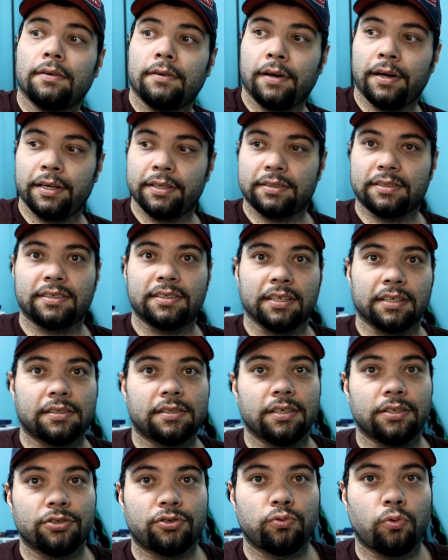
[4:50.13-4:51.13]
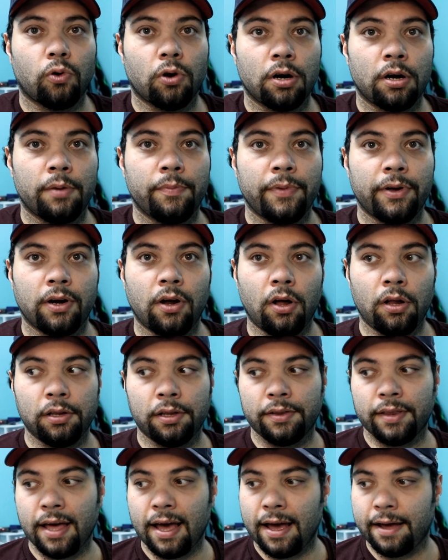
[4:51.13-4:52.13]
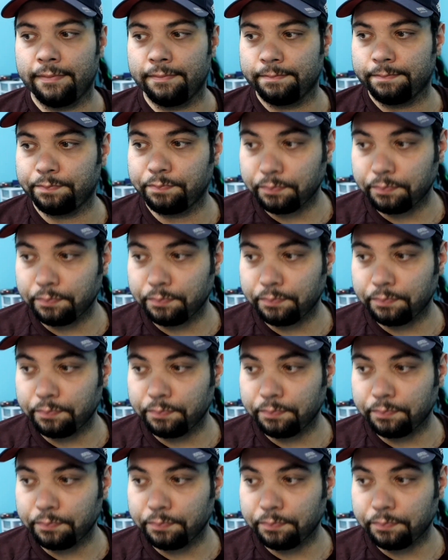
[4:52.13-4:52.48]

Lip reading: Right, 6-inch worm and all of that